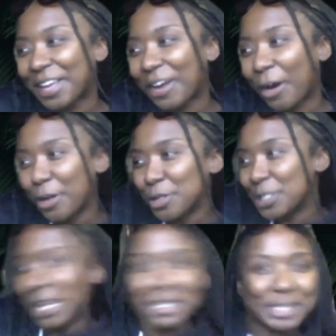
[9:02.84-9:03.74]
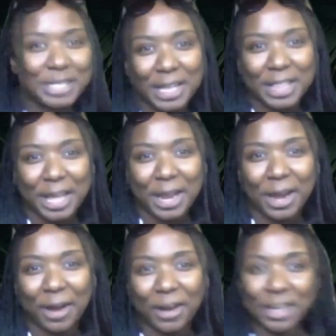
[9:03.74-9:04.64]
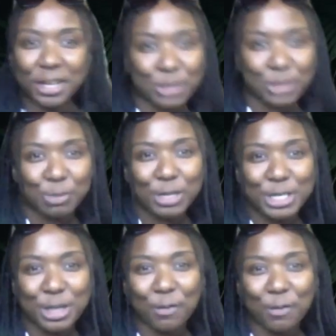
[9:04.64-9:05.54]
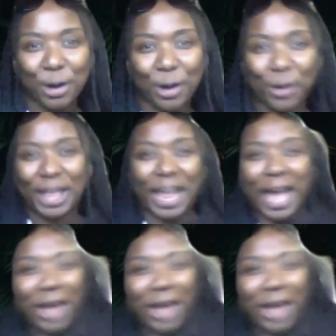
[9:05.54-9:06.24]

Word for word: are you just like sitting there and then you just reach over, or like, how